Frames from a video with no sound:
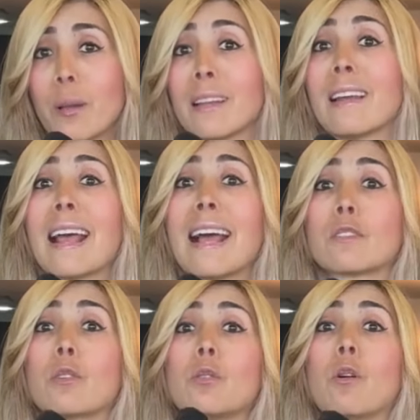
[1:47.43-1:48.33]
You cannot
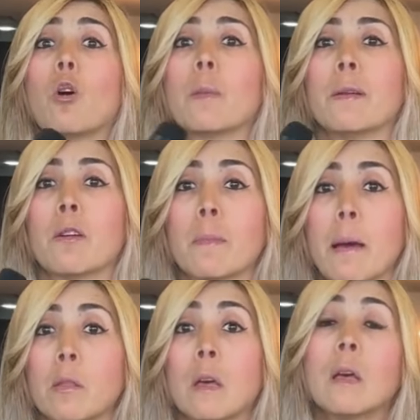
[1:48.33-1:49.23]
ask her to open her
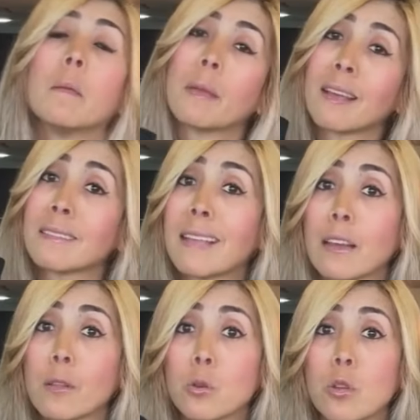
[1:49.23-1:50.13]
mouth, because
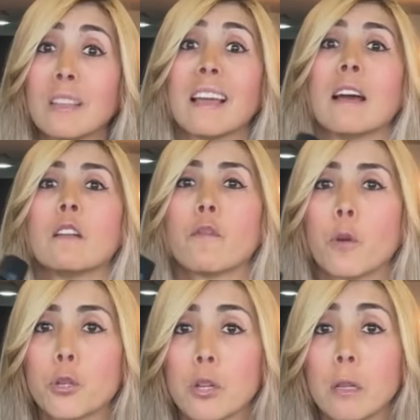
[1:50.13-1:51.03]
that usually,
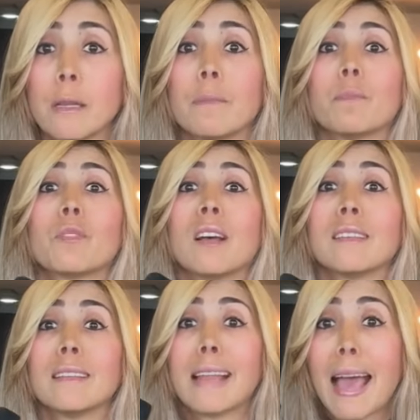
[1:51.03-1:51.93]
unfortunately,
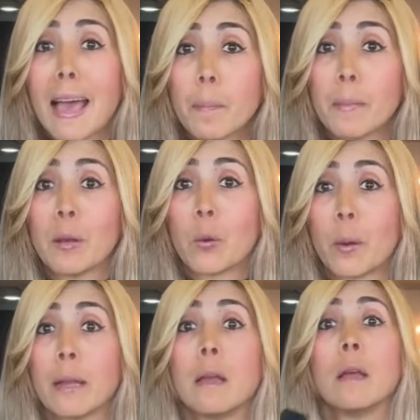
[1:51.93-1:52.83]
doesn't happen, all
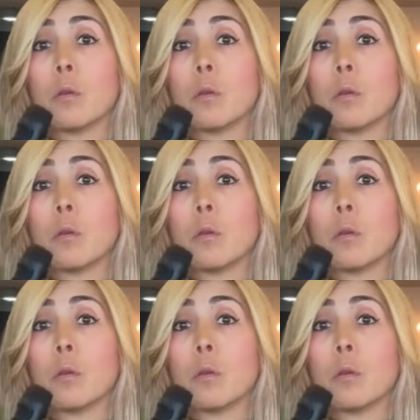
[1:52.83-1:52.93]
right?